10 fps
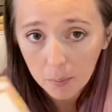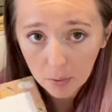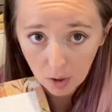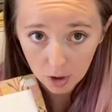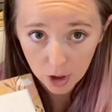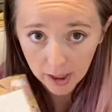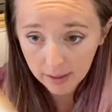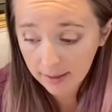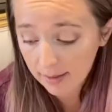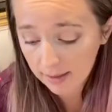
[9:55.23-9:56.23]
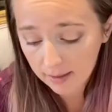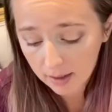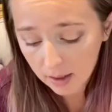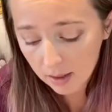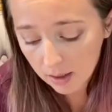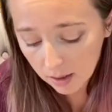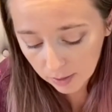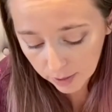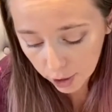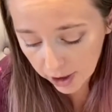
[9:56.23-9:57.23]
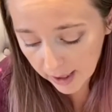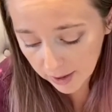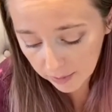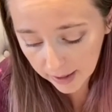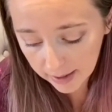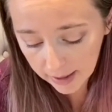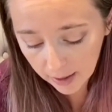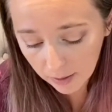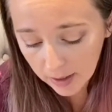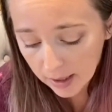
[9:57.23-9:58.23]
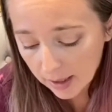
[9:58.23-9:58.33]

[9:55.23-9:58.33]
projects, which she has written down,